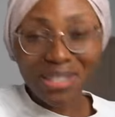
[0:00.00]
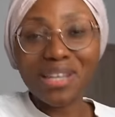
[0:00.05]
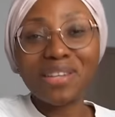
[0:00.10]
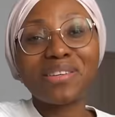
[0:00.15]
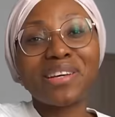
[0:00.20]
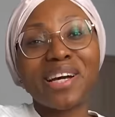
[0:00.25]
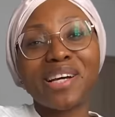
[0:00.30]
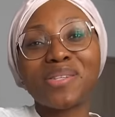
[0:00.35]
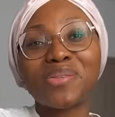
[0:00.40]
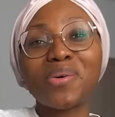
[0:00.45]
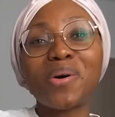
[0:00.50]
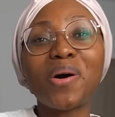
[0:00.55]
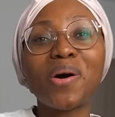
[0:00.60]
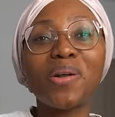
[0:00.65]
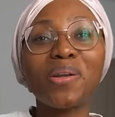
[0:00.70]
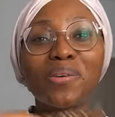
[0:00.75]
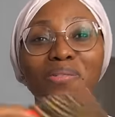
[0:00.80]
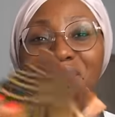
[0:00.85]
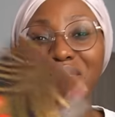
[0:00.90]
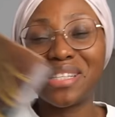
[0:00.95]
tell you guys what
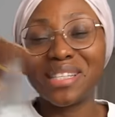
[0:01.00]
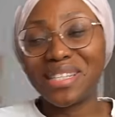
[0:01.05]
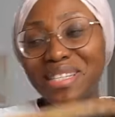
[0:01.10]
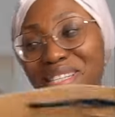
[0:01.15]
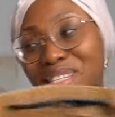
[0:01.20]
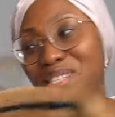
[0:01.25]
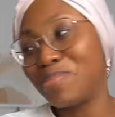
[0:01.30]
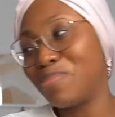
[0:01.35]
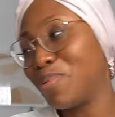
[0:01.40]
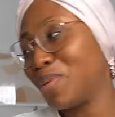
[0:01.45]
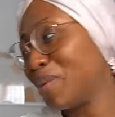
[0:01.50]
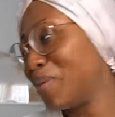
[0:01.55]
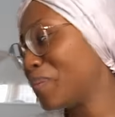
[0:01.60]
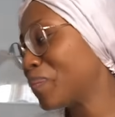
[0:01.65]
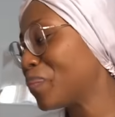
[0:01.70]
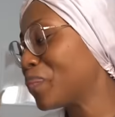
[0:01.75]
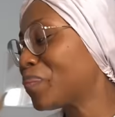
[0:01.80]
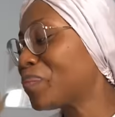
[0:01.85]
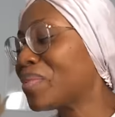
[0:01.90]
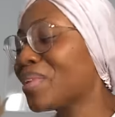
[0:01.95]
all of this is,
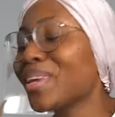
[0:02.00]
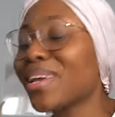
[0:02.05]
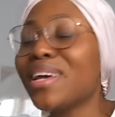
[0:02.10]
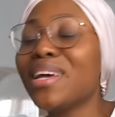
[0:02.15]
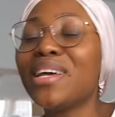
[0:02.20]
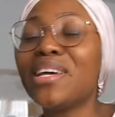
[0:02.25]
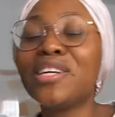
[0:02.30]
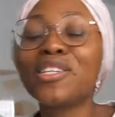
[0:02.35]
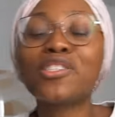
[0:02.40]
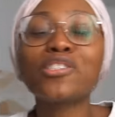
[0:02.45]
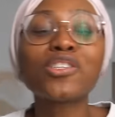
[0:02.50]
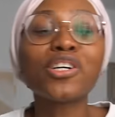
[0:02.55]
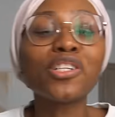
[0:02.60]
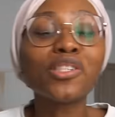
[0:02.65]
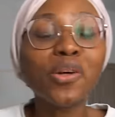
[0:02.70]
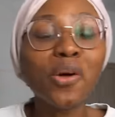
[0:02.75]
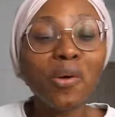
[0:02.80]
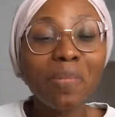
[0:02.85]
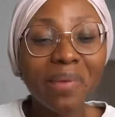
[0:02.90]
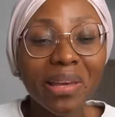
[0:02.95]
but it's
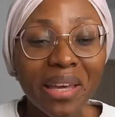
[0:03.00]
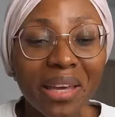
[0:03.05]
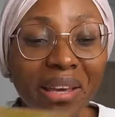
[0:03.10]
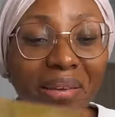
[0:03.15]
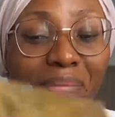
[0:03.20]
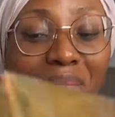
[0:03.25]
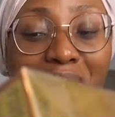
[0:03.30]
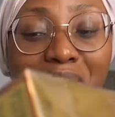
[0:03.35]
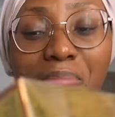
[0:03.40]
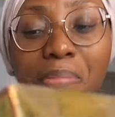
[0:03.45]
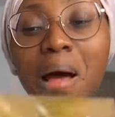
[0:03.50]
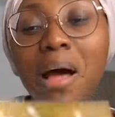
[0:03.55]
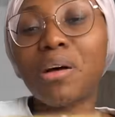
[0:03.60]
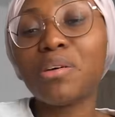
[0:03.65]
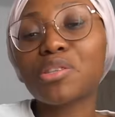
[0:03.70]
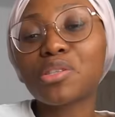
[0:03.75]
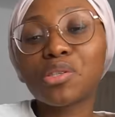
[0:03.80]
just all making me smile.